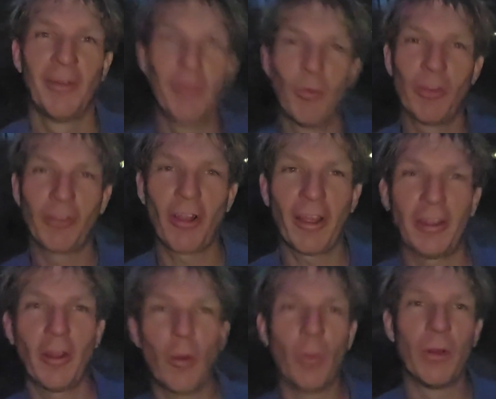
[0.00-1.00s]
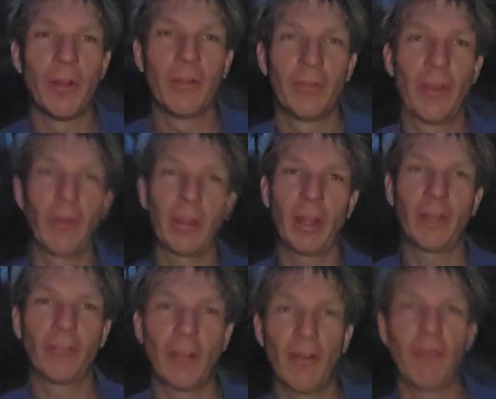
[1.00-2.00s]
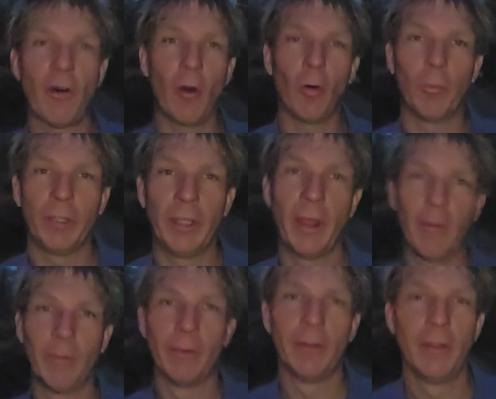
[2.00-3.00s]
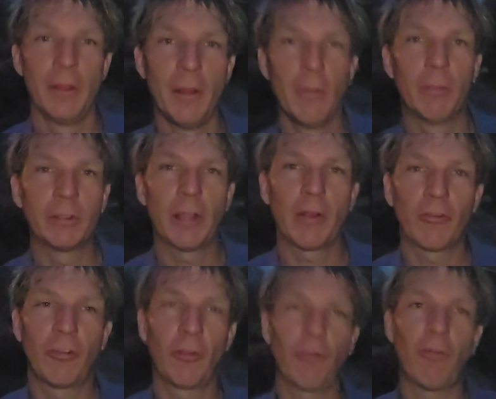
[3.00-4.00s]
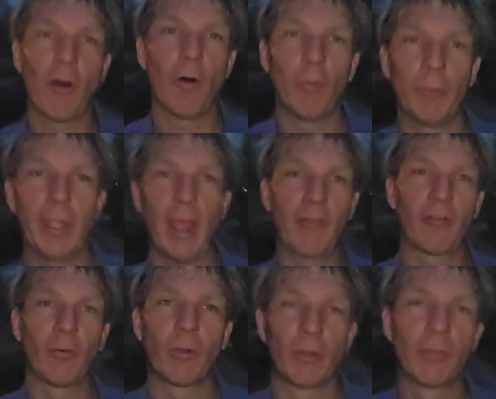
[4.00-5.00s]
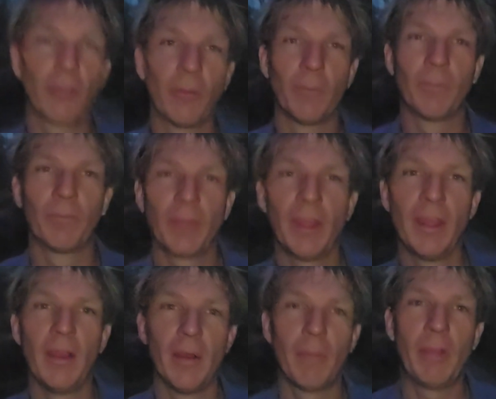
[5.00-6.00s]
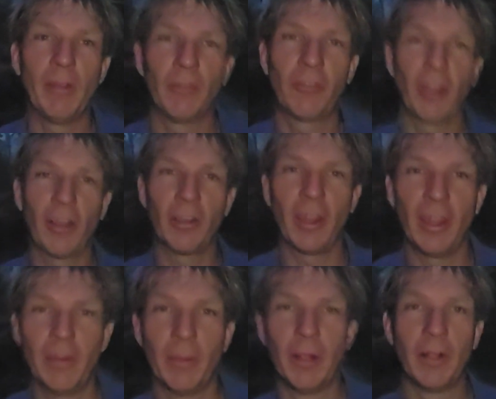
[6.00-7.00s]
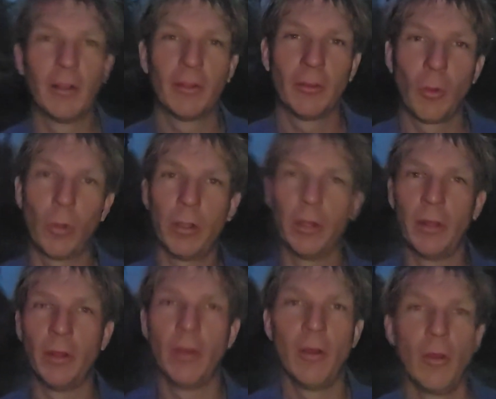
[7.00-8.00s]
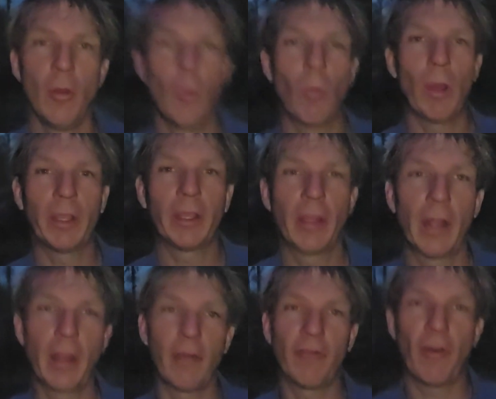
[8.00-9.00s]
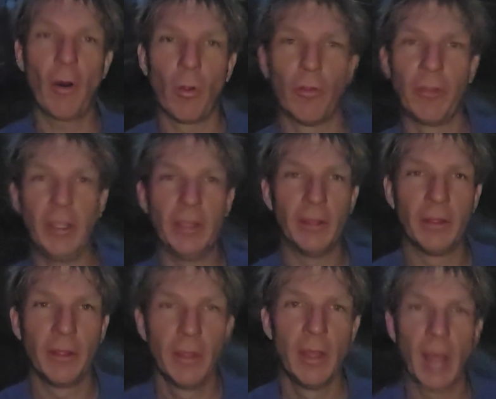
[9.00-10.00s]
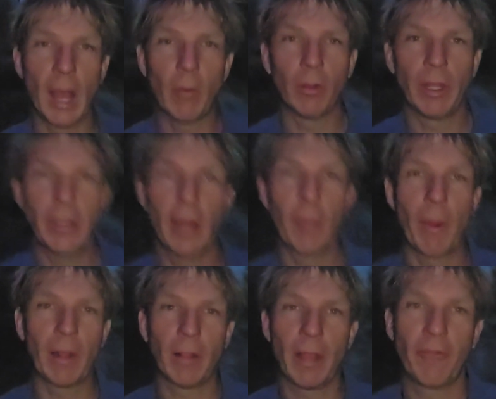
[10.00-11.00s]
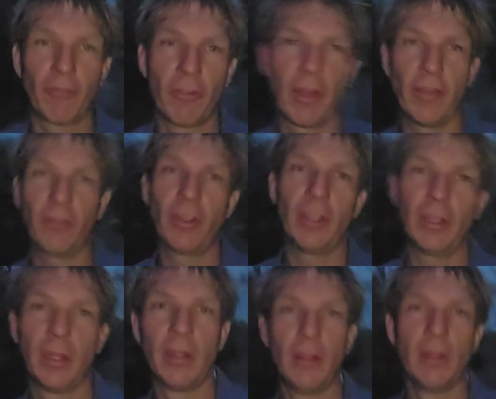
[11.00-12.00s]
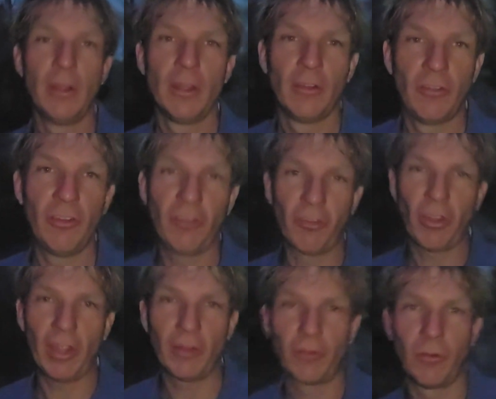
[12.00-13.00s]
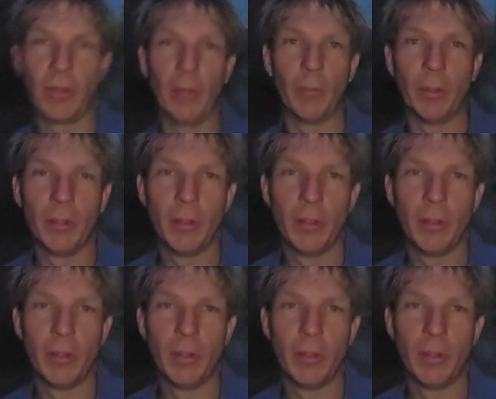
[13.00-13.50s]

Whither I go, Thou canst not follow me now, but thou shalt follow me afterwards. Peter said unto him, Lord, why cannot I follow thee? I will lay down my life for thy sake. Jesus answered him,